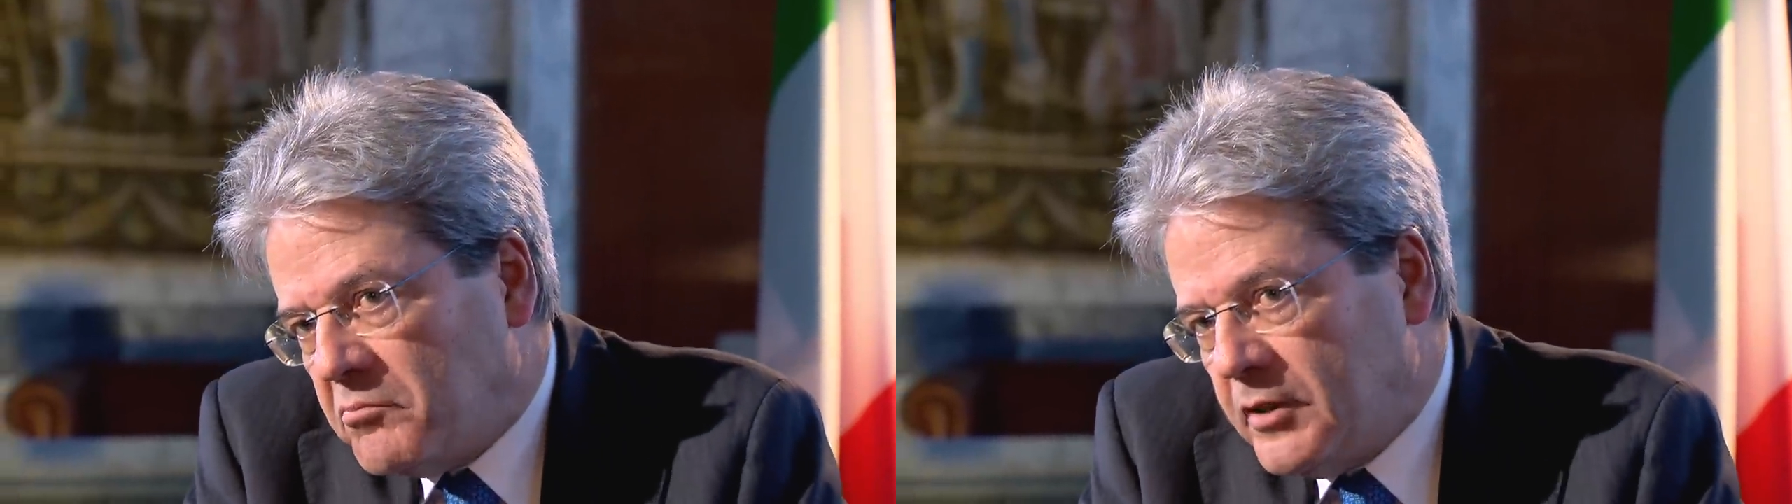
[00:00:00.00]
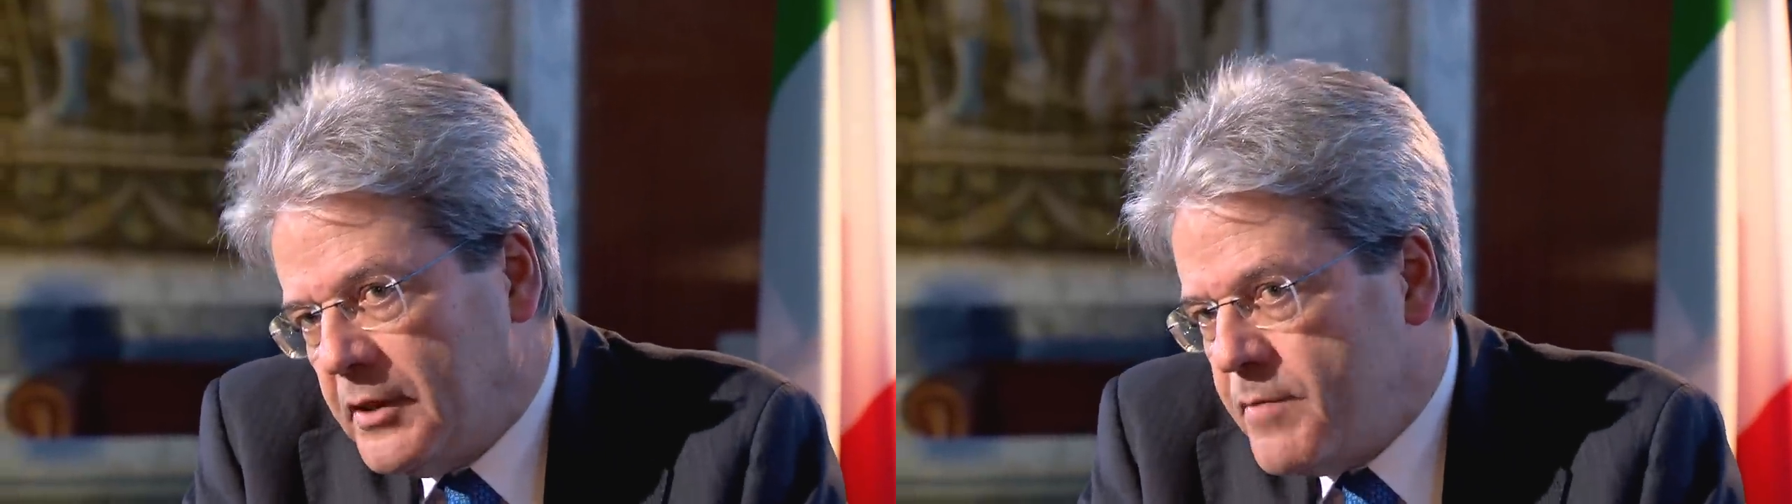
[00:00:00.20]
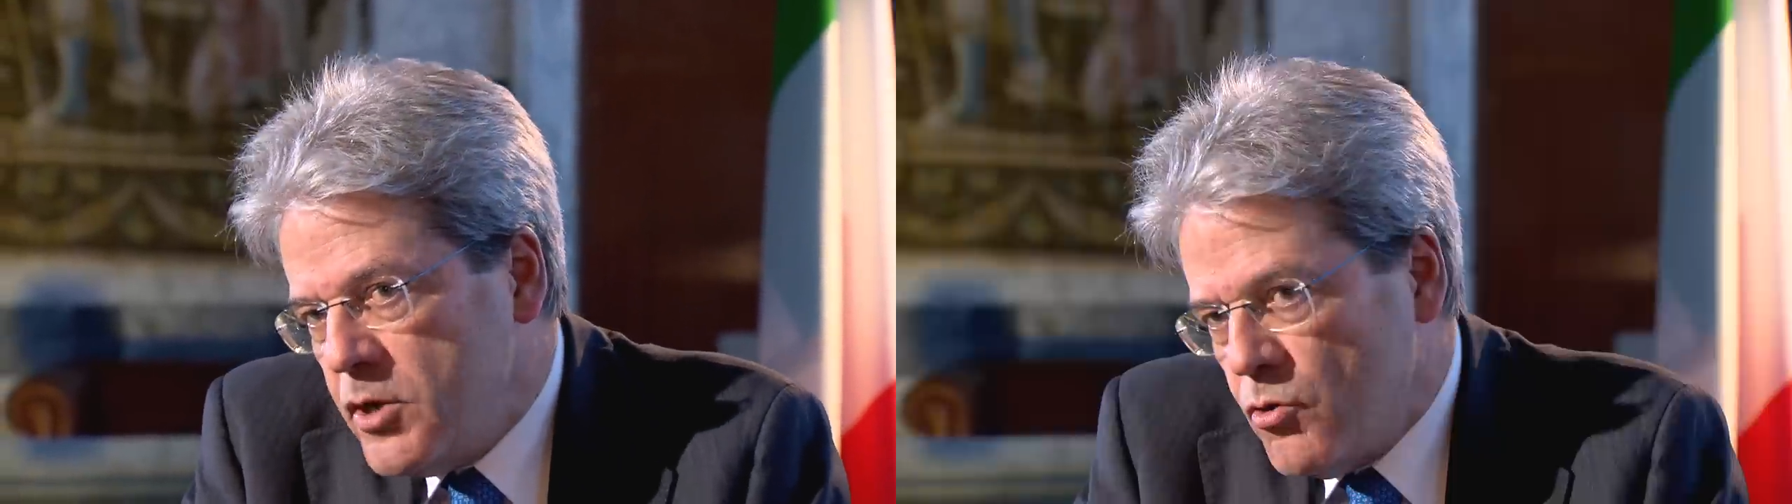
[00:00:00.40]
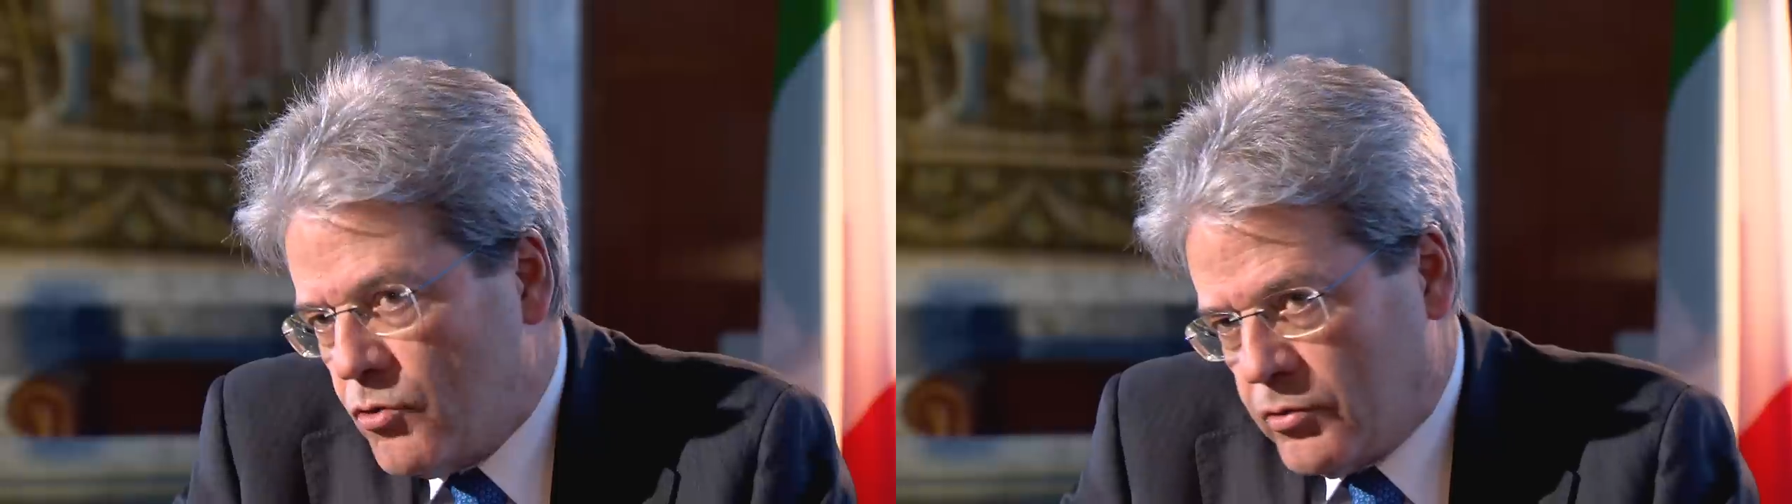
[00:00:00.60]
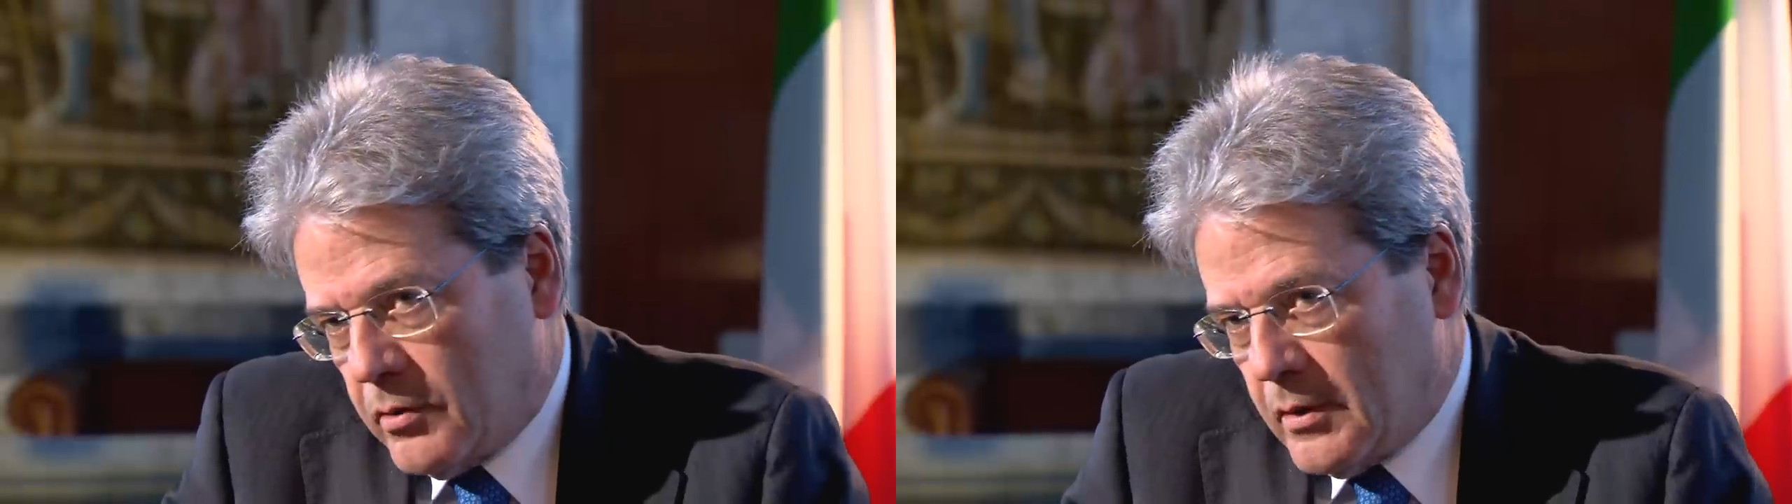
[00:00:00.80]

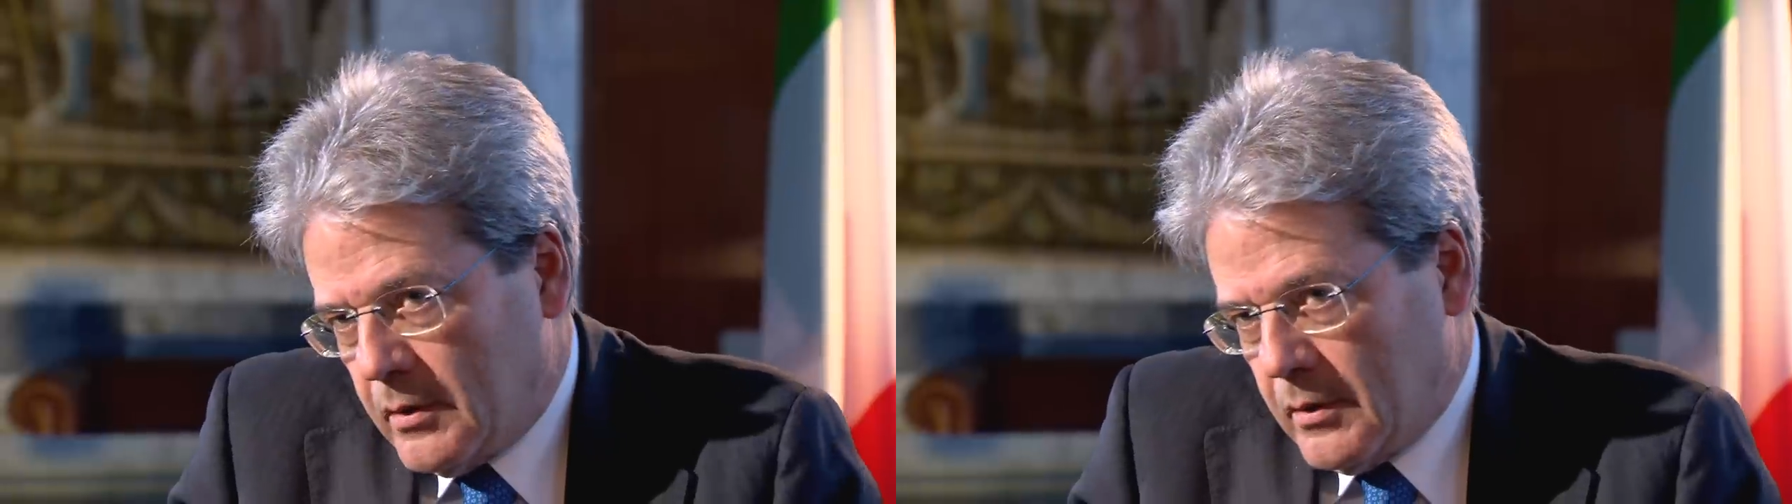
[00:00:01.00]
diminution